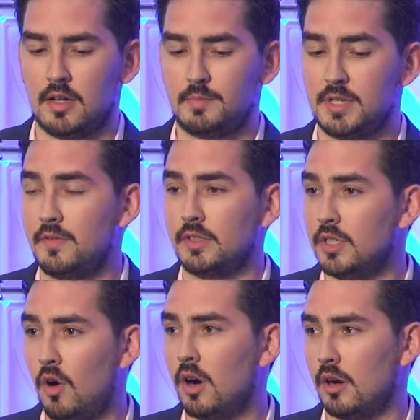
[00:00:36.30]

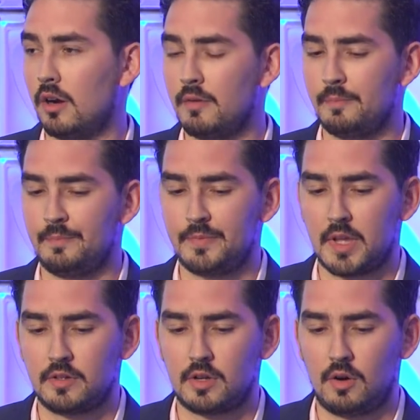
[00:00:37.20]
specifically Augur.
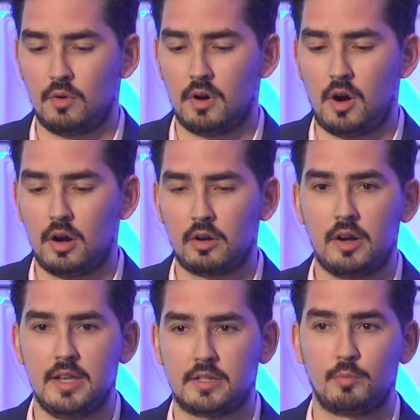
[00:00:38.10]
So
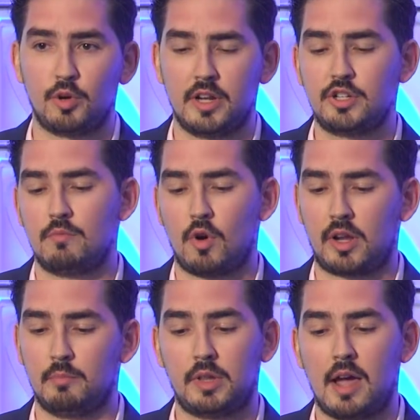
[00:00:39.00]
Augur is a prediction
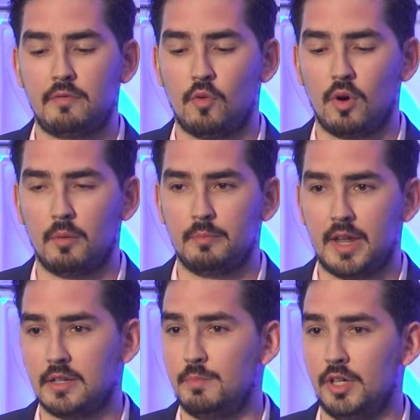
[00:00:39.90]
market platform
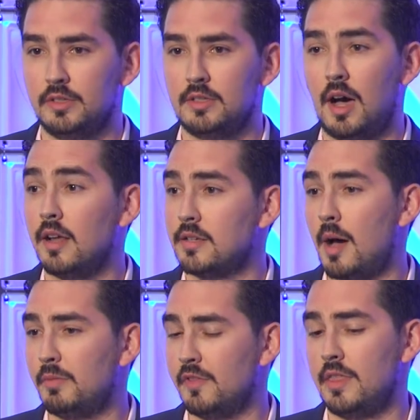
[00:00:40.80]
that is built on
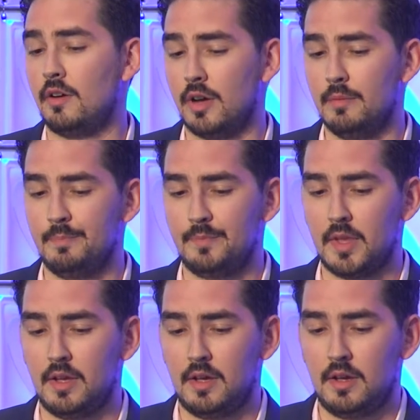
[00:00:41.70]
top of Ethereum.
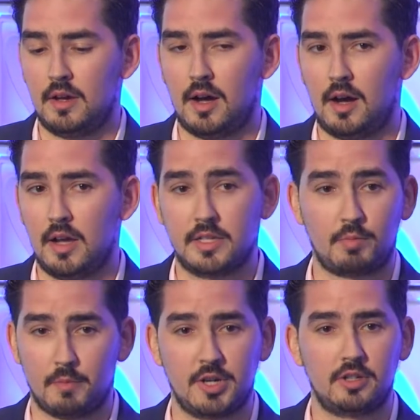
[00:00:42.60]
It's
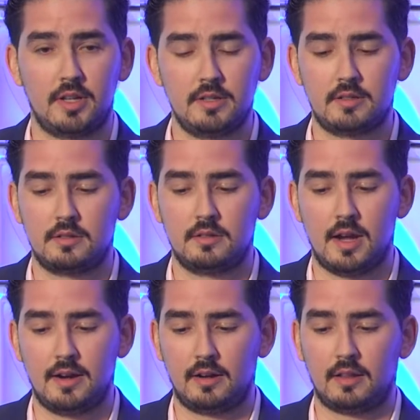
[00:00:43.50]
permissionless,
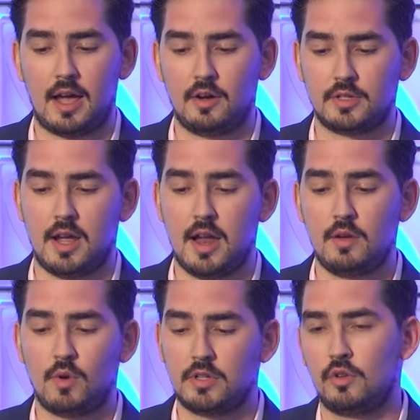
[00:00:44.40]
and it allows
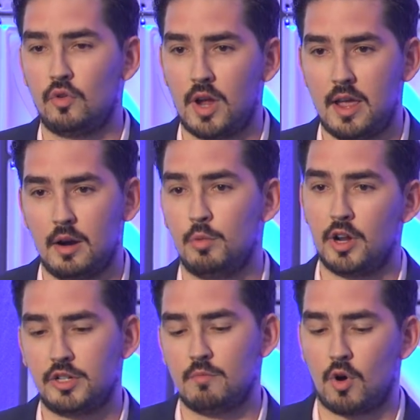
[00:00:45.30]
anyone to create a
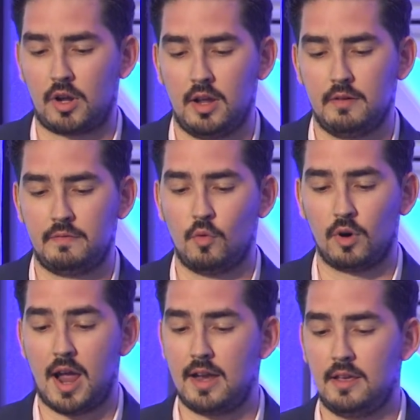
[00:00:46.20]
prediction market
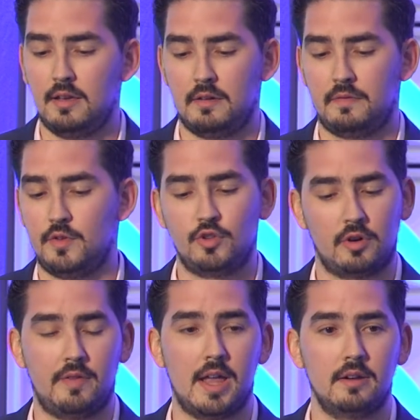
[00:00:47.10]
for any
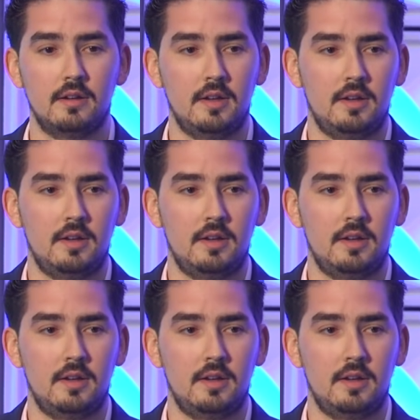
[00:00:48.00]
future event.